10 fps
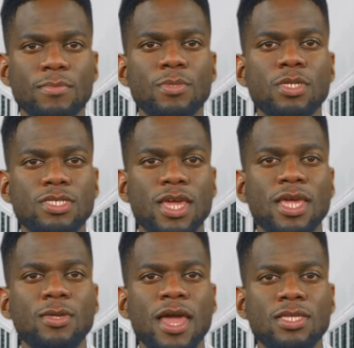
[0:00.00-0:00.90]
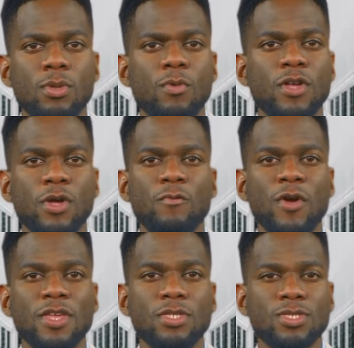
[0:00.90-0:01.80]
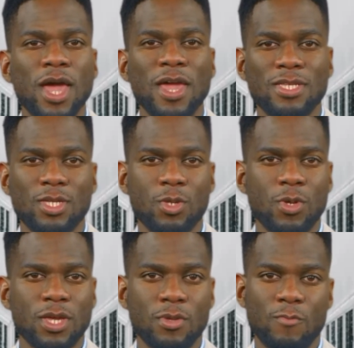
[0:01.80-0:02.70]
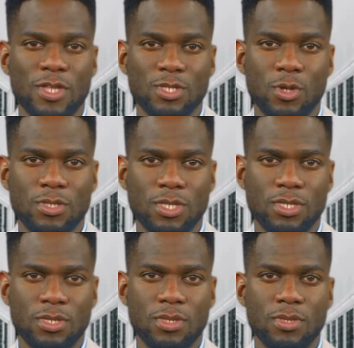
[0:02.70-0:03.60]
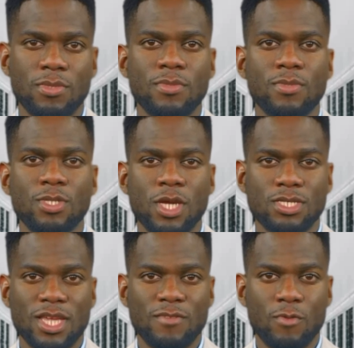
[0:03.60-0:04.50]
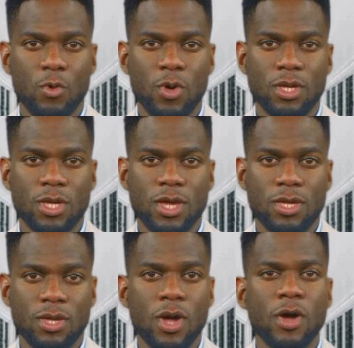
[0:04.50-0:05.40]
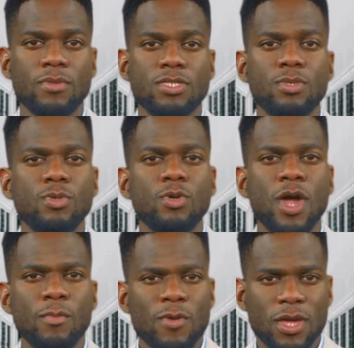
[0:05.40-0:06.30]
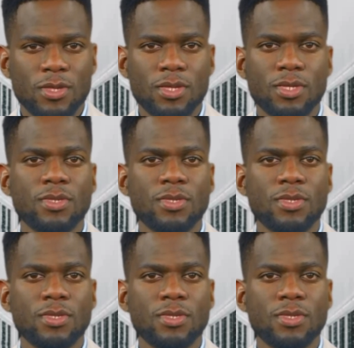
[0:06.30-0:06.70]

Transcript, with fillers: To stay connected with our latest I T learning resources, just give a quick click on the subscribe button.